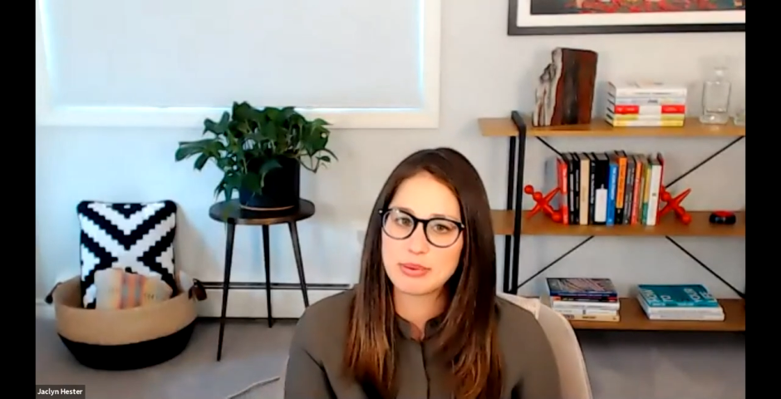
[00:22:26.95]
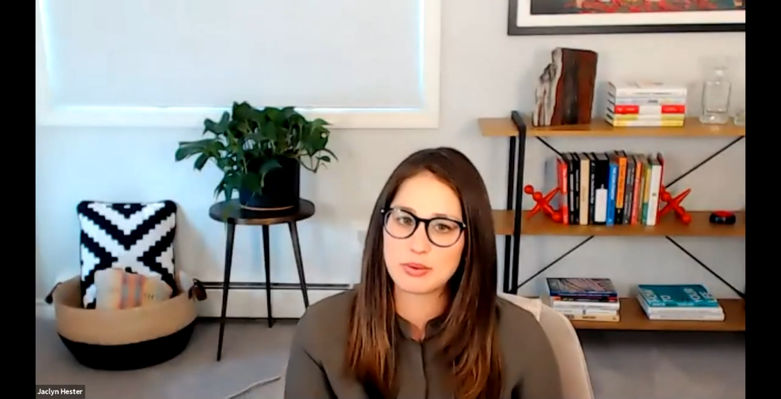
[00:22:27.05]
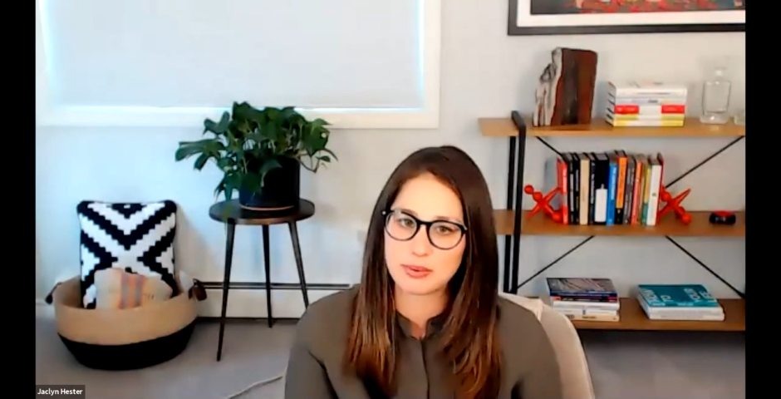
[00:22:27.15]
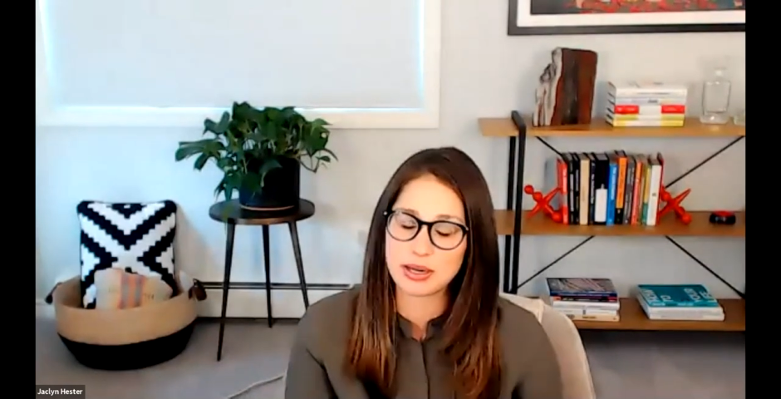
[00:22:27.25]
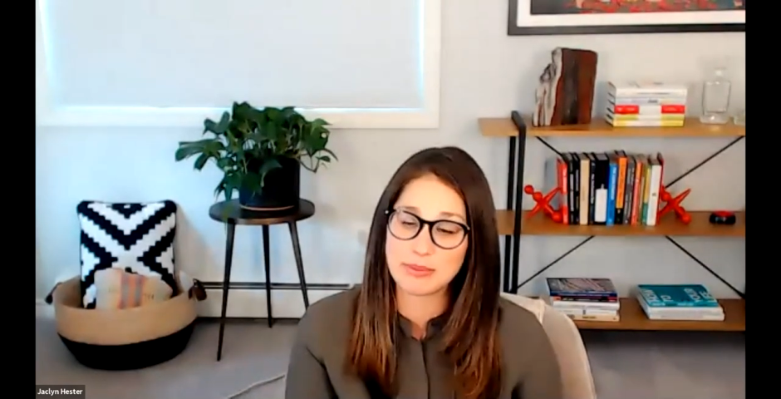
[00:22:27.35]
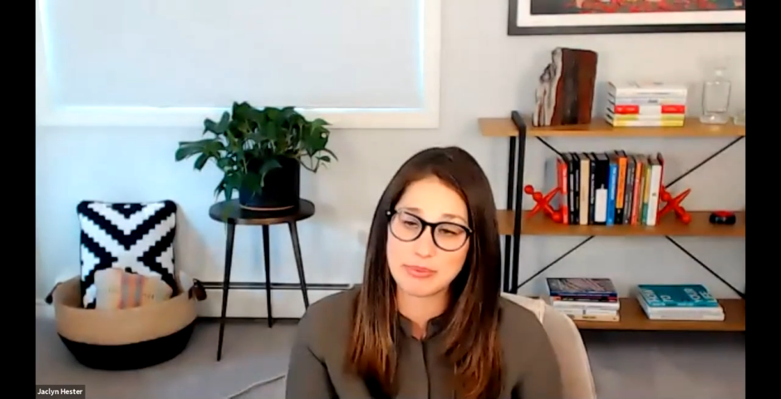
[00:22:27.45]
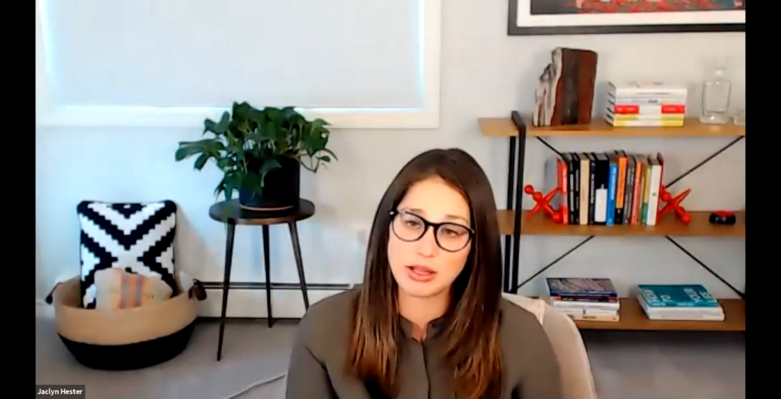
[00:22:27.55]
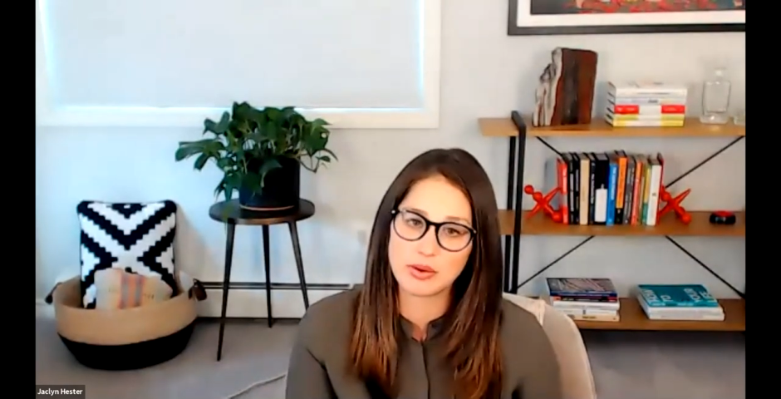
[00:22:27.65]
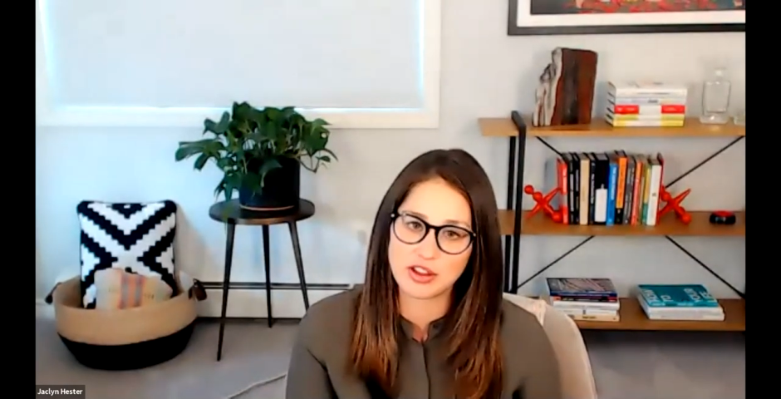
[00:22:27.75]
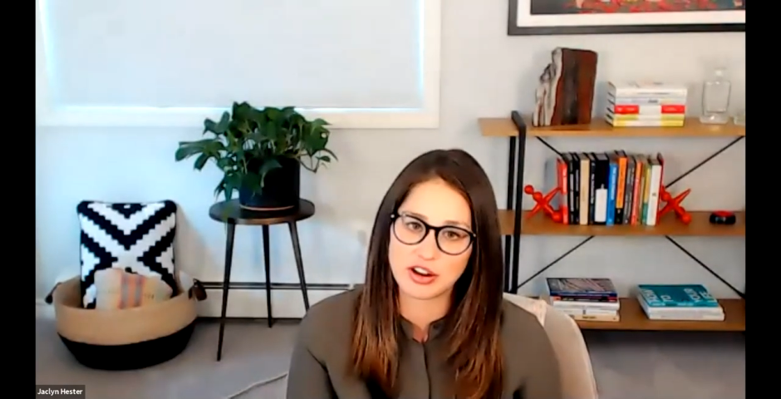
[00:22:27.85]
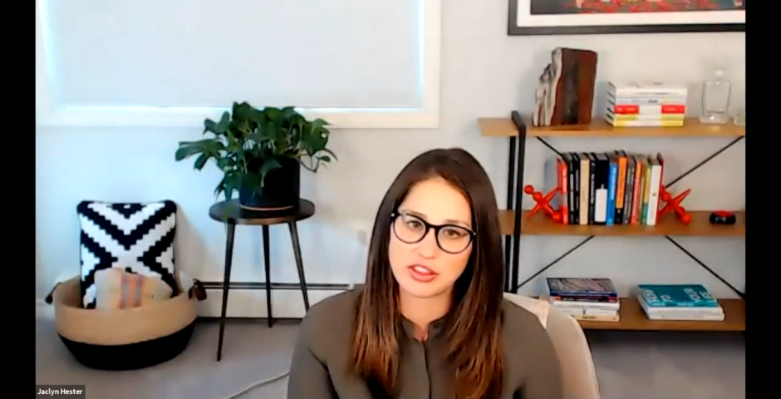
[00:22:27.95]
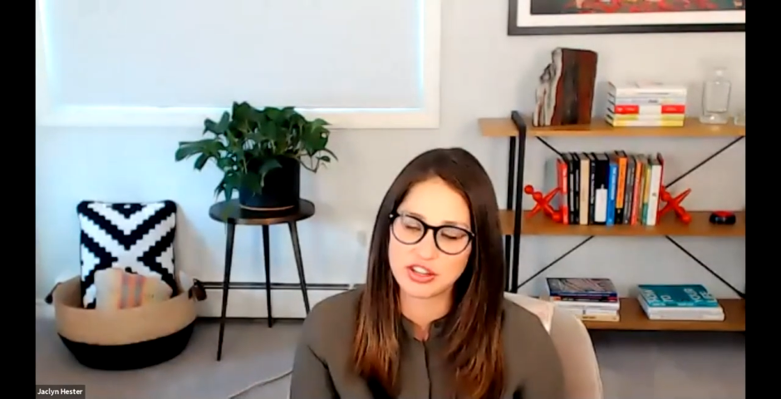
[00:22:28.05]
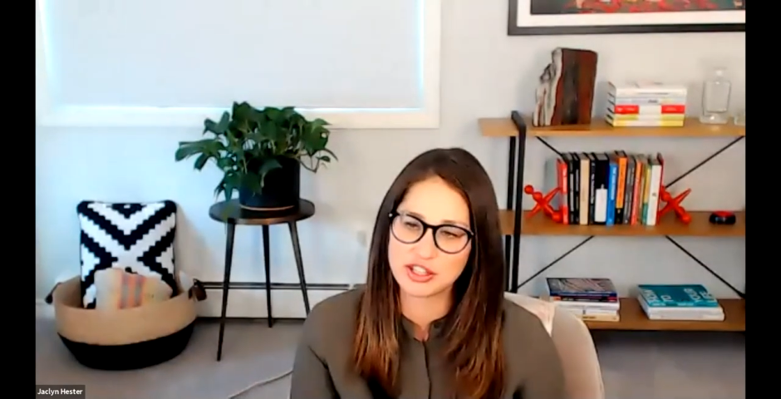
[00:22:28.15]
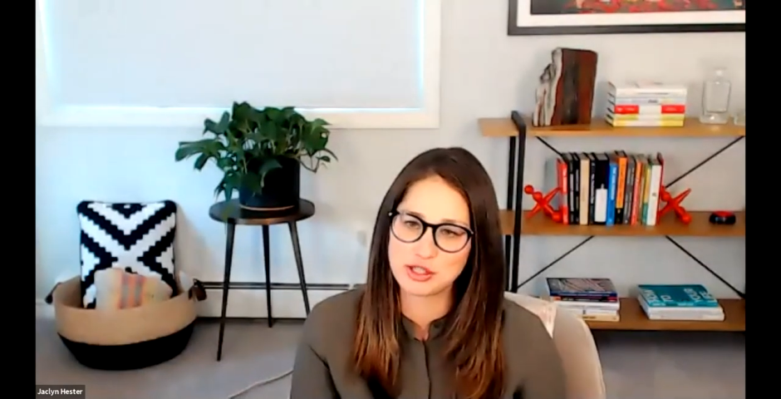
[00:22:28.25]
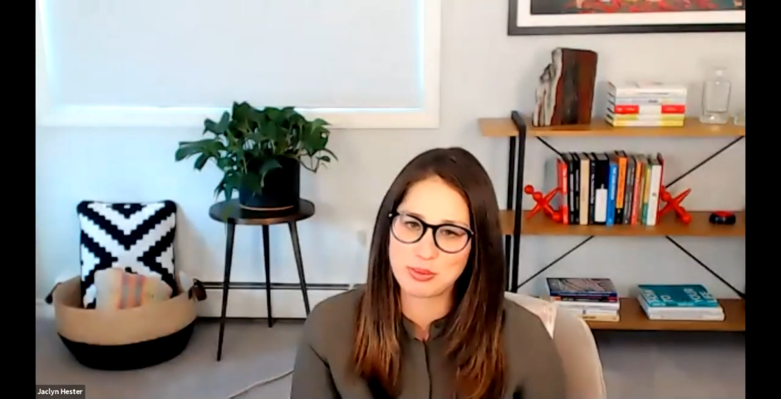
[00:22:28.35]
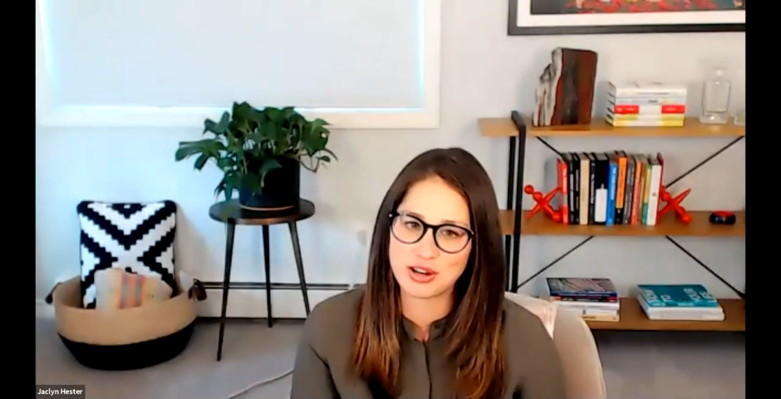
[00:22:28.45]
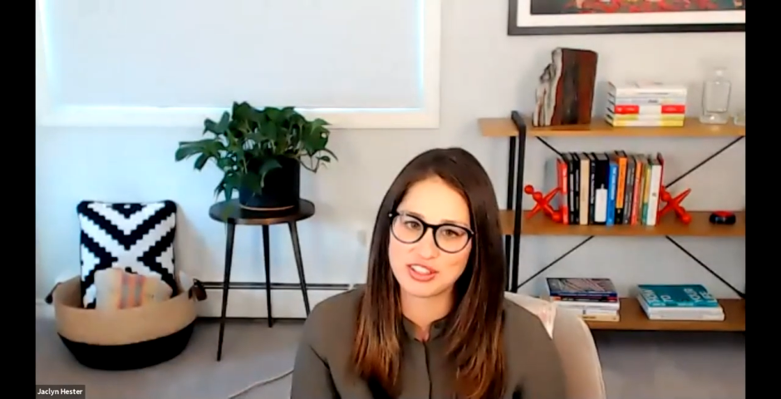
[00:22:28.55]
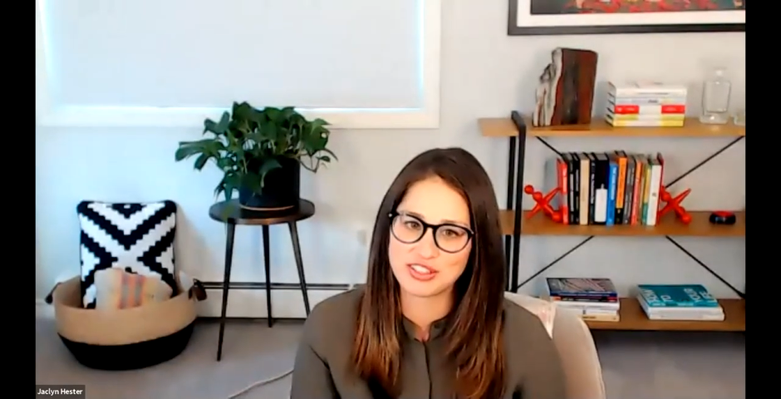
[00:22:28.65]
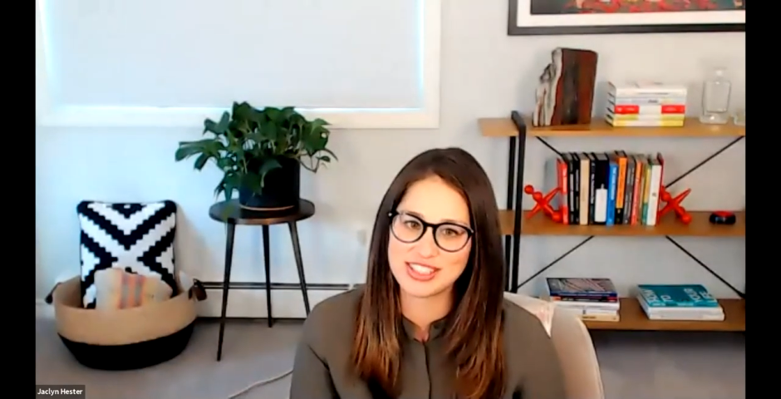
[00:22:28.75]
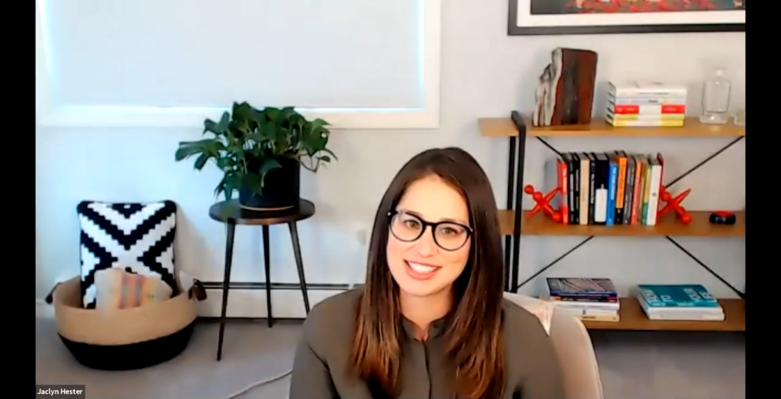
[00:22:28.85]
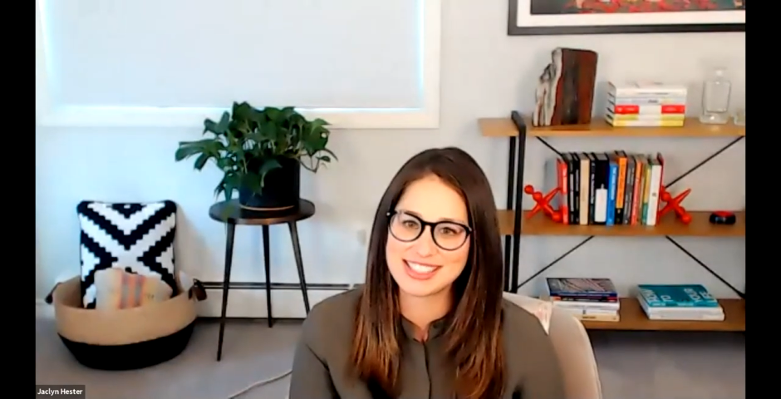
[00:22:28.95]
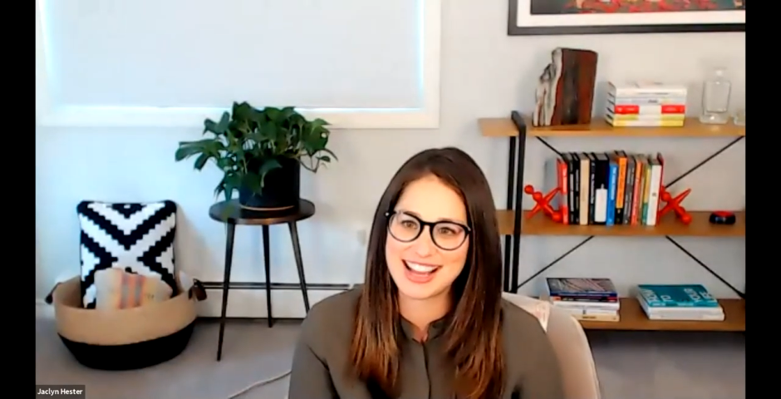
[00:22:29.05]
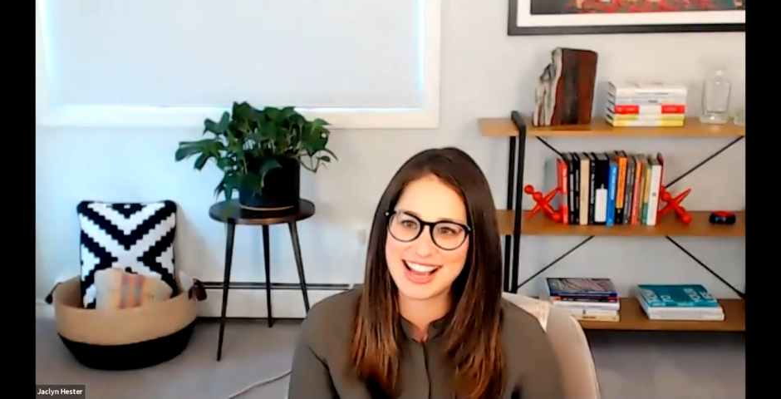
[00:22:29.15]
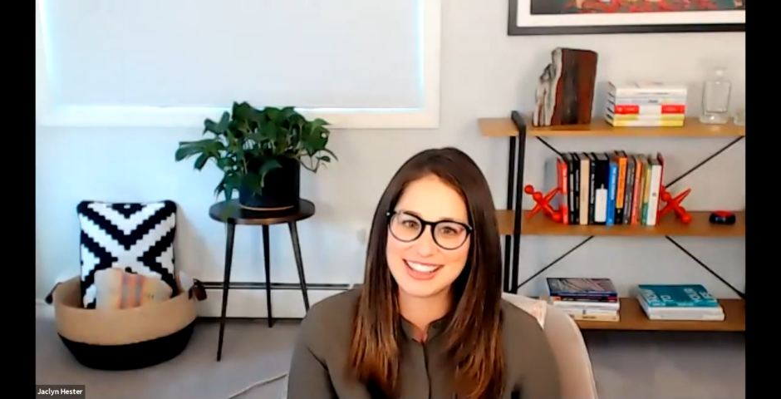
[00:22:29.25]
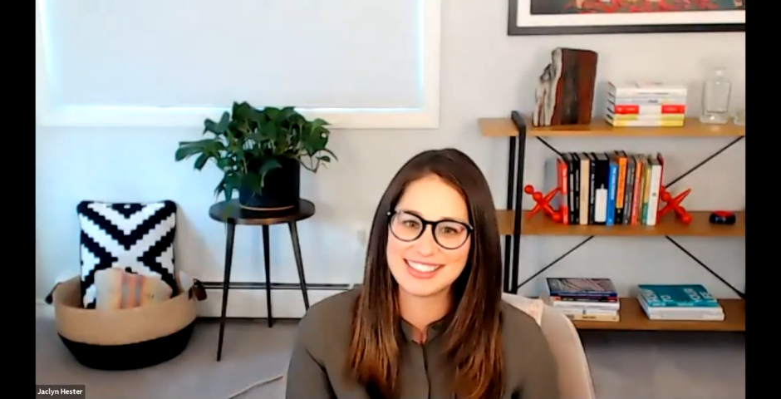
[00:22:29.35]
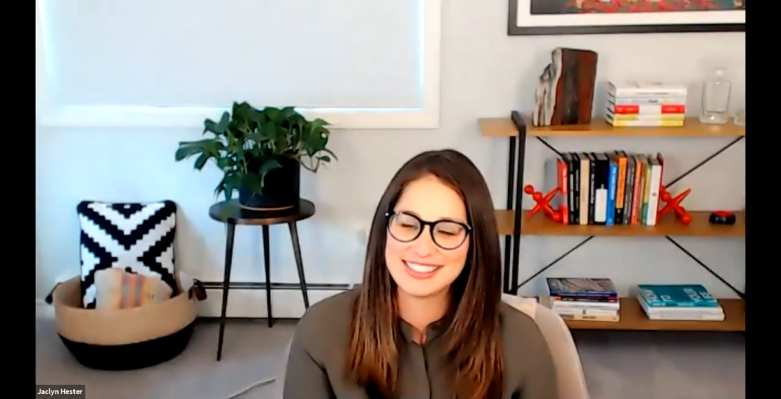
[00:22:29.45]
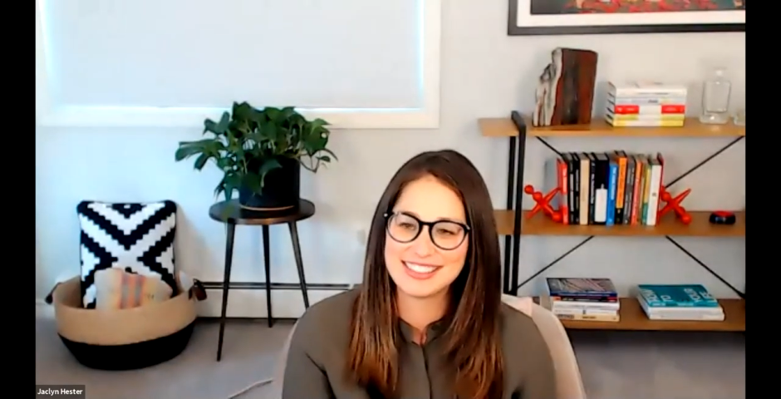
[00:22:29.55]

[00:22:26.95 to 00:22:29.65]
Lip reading: but we're pretty built with our 32 partner funds today.